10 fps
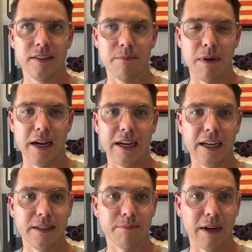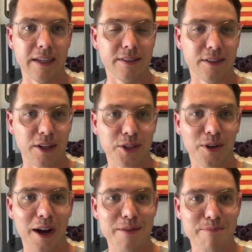my clutch
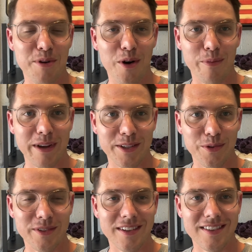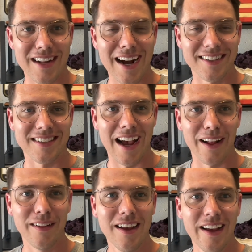rod broke because it was the stock
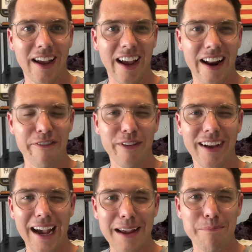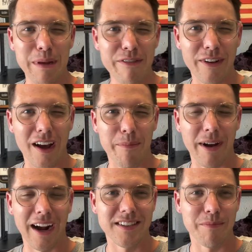style, and I feel like I can beef it up. I
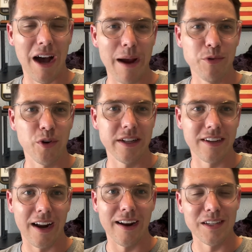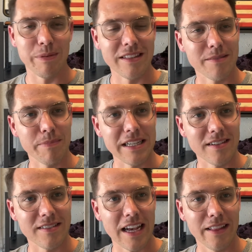got some heim joints, got a nice piece of
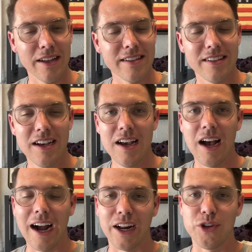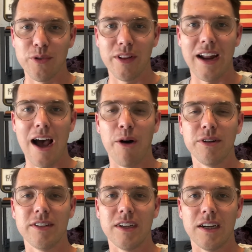stainless. I got to drill it
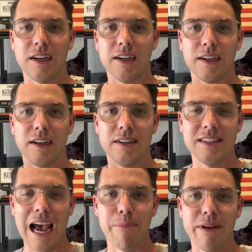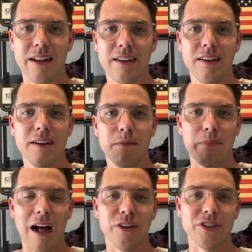out, tap it,
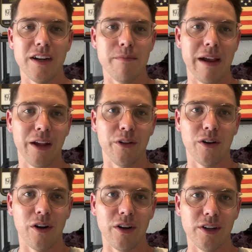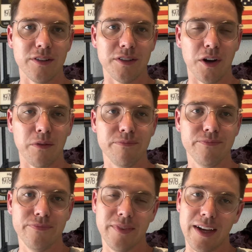polish it, make it look all good. So
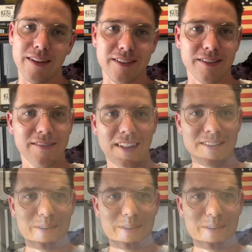yeah, let's do